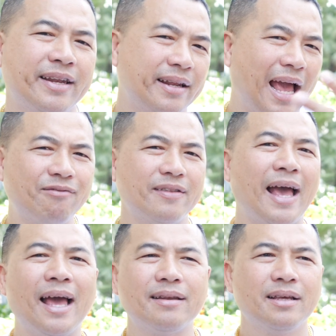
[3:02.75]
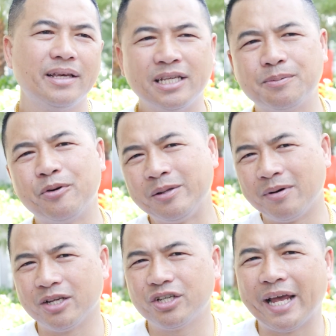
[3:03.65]
then after that it's pretty
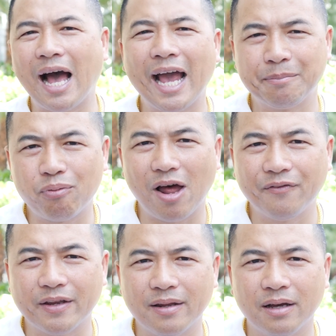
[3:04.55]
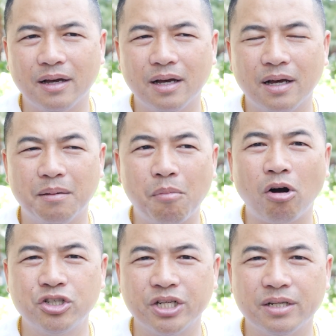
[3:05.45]
much a high profit
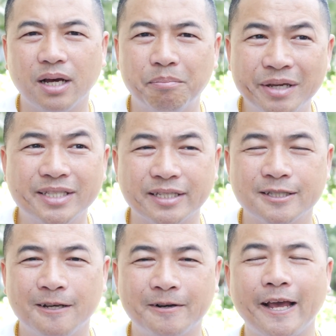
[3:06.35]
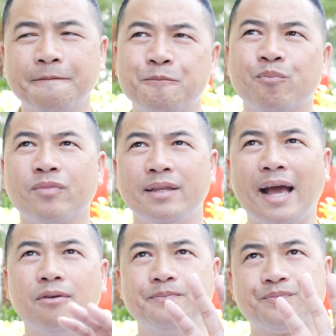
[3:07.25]
margin business. Okay,
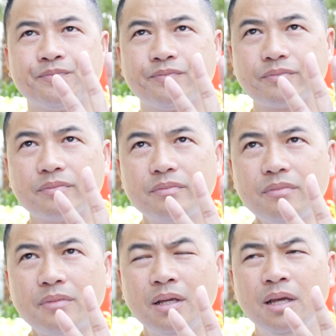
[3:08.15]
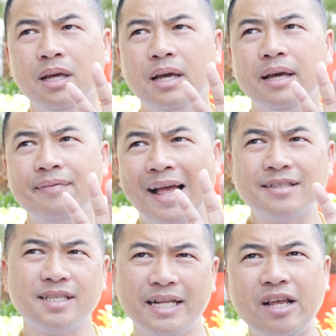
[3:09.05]
now
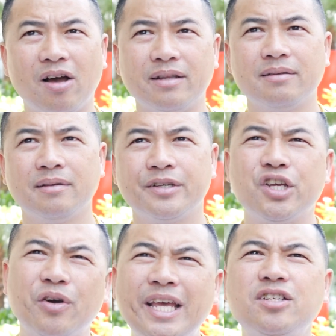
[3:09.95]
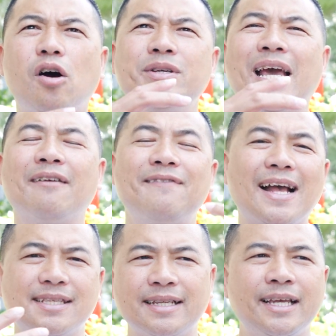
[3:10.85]
that's Leon. So he's always had a
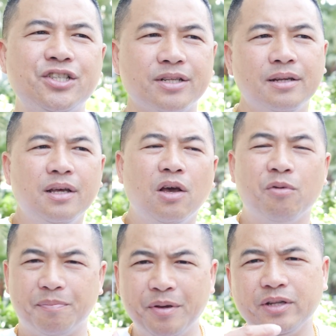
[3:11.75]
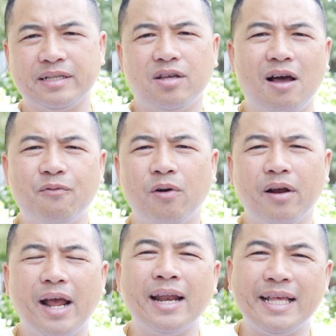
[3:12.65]
fascination with building
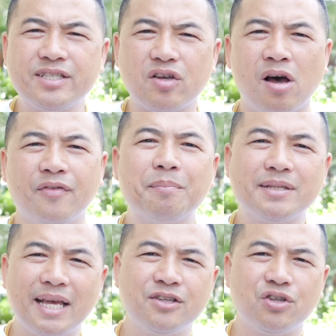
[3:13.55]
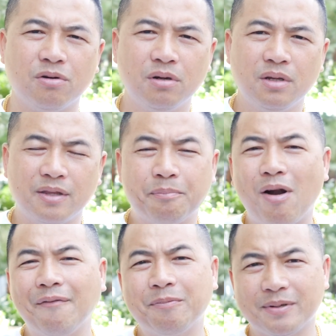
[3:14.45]
software, and he saw the potential, the
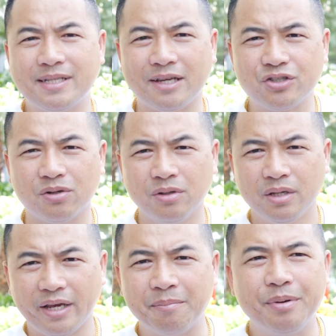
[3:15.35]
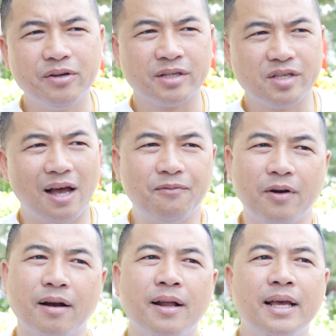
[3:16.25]
profit potential in building
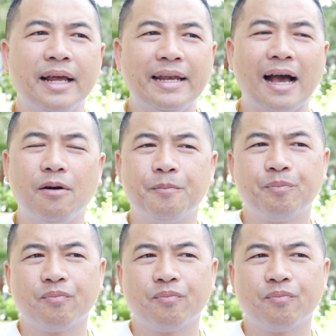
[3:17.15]
software. Now,